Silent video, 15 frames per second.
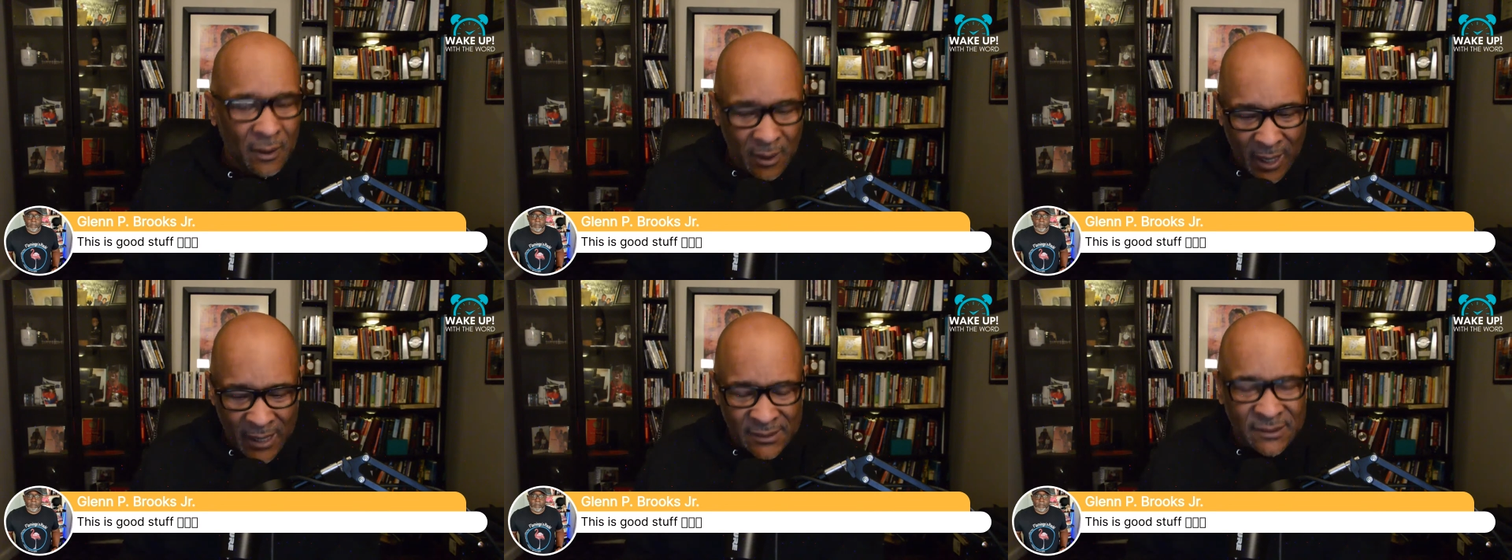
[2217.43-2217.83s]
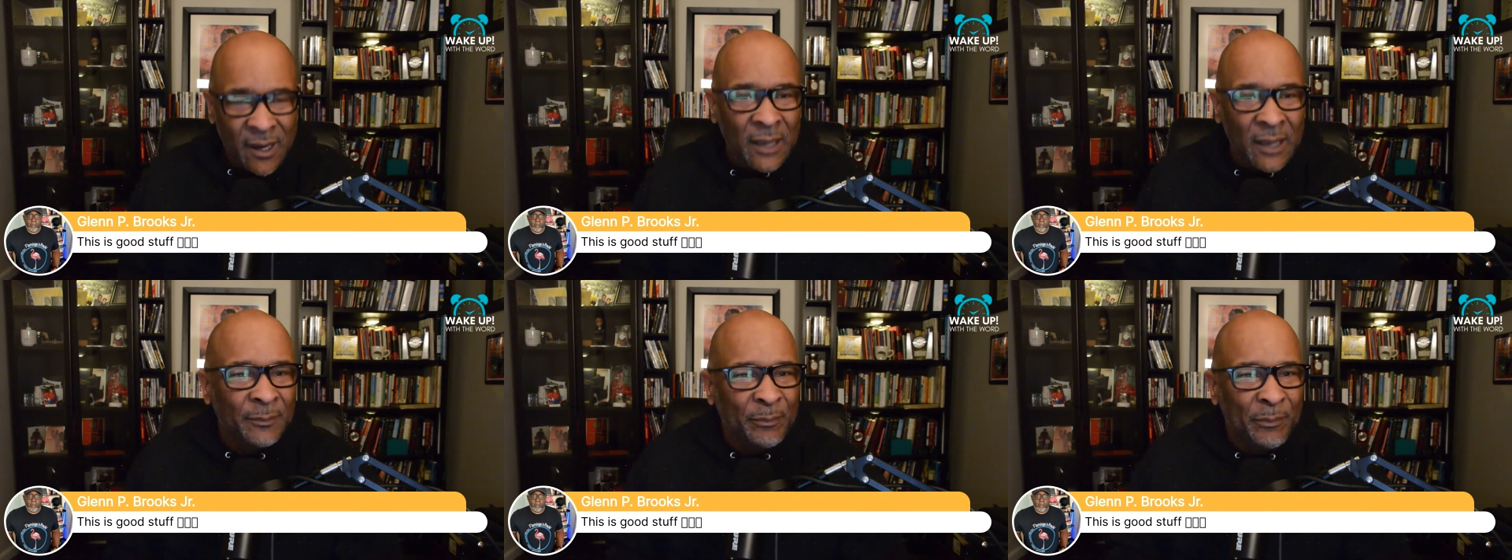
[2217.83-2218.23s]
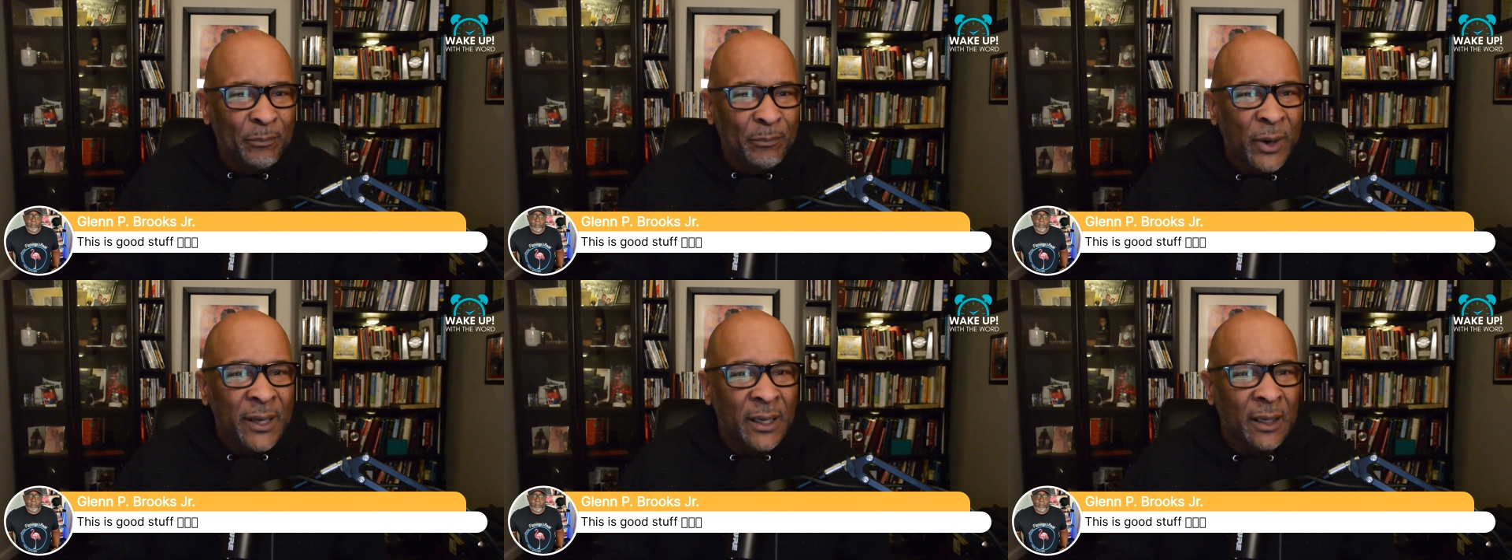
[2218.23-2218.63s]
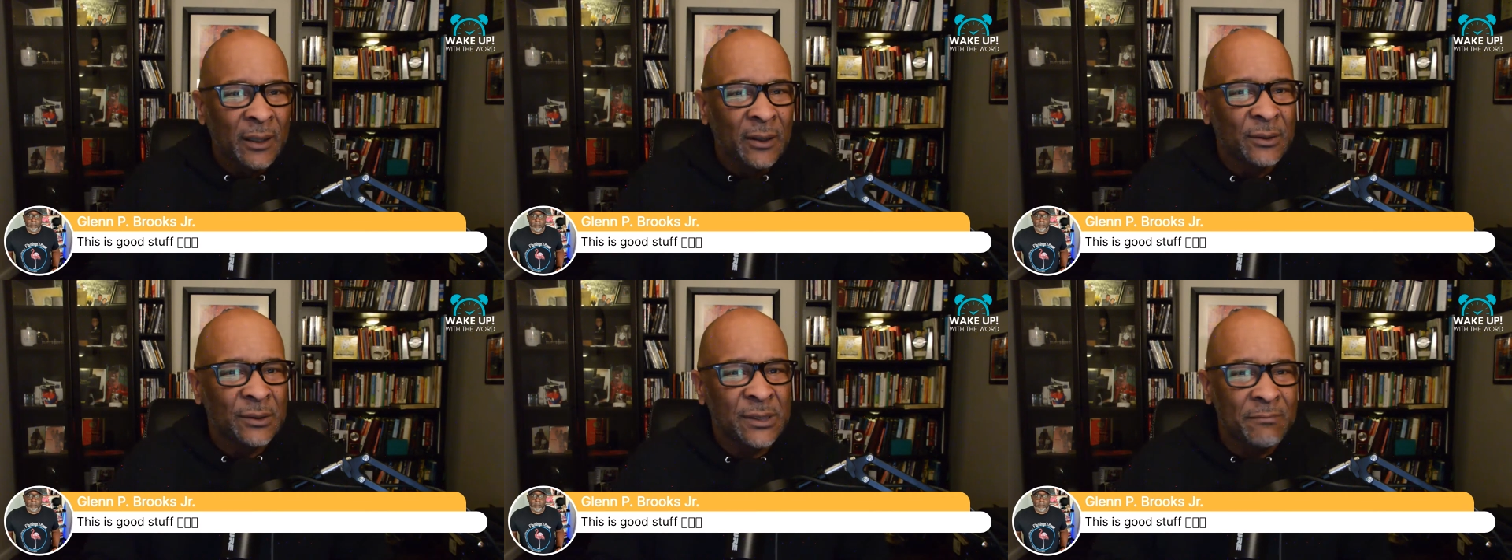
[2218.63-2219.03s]
and start bringing a
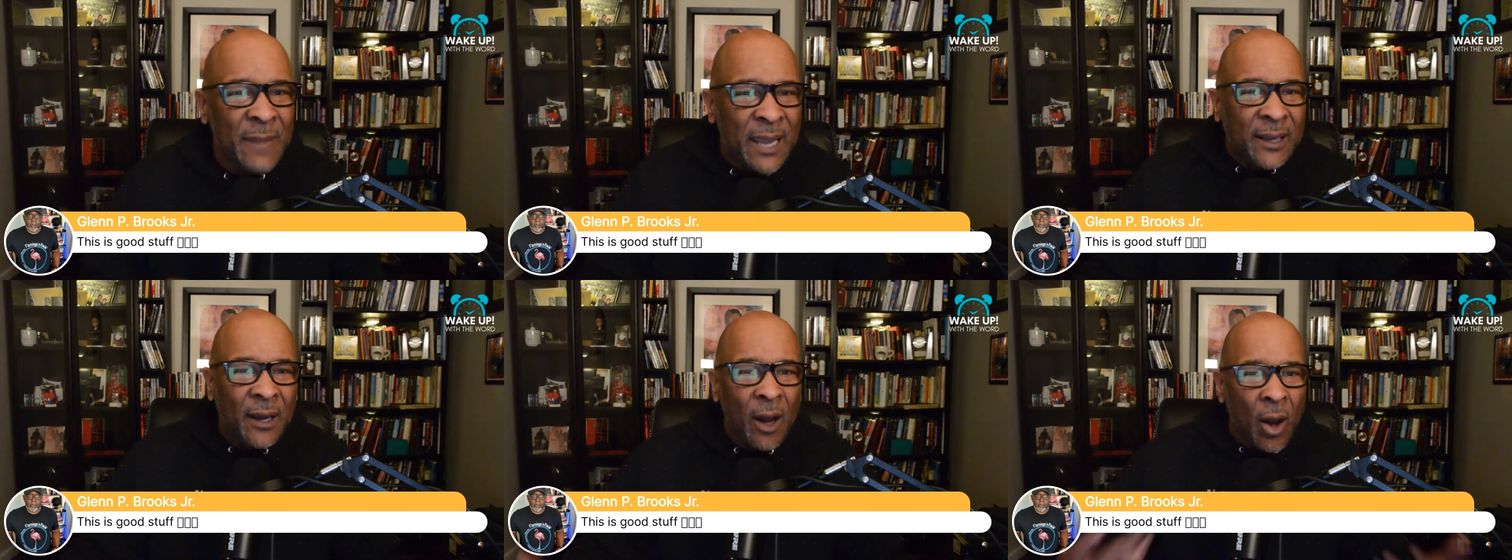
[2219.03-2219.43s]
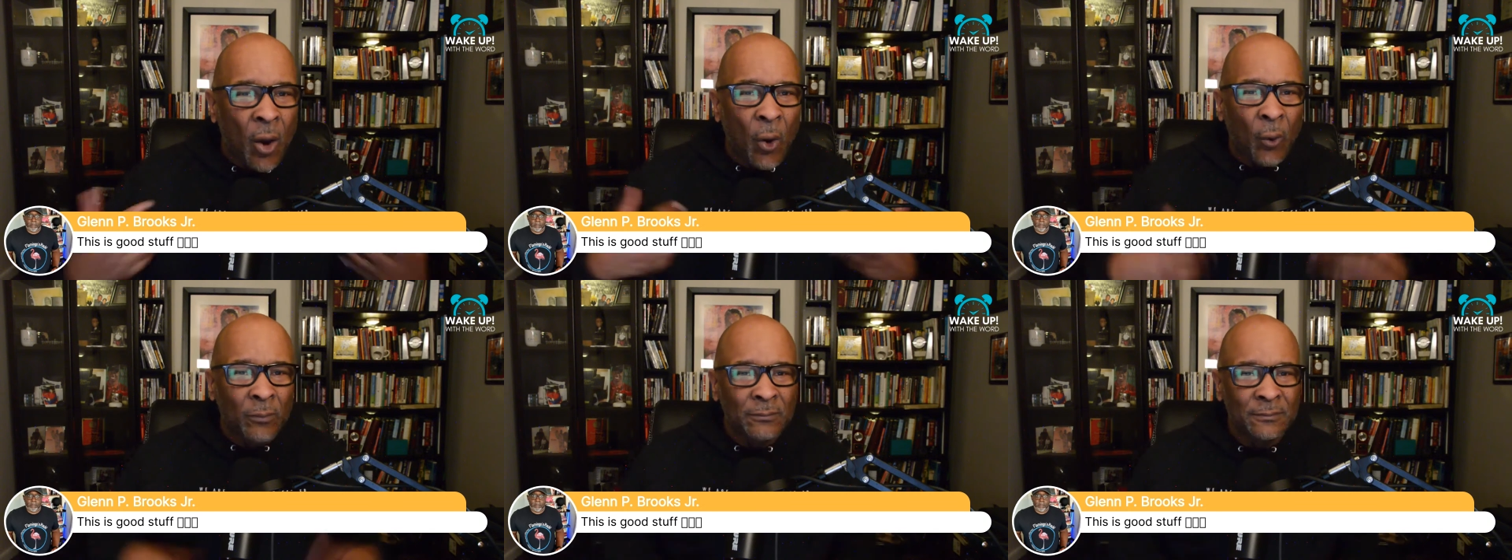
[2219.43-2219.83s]
little Jamaica home?